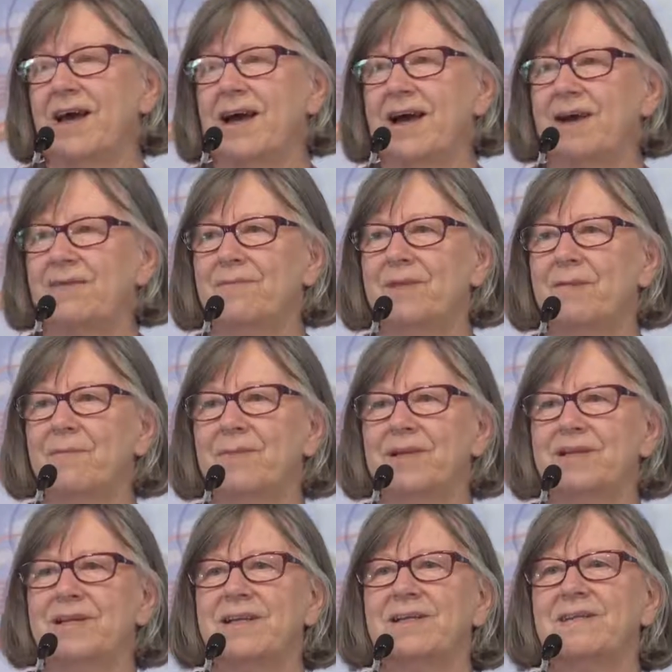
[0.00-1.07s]

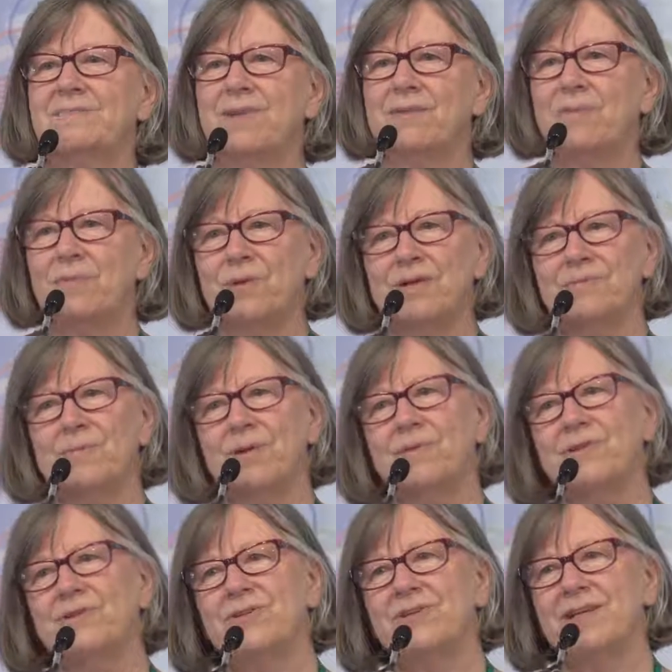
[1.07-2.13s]
But it
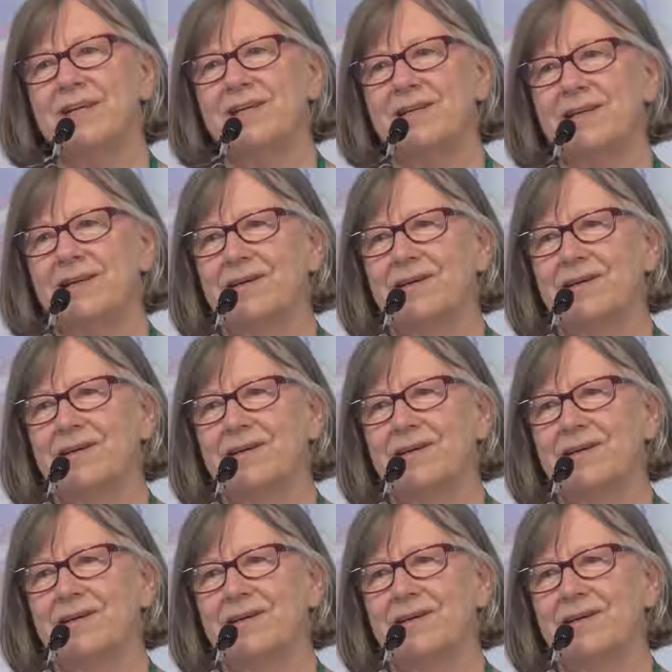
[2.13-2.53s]
probably do need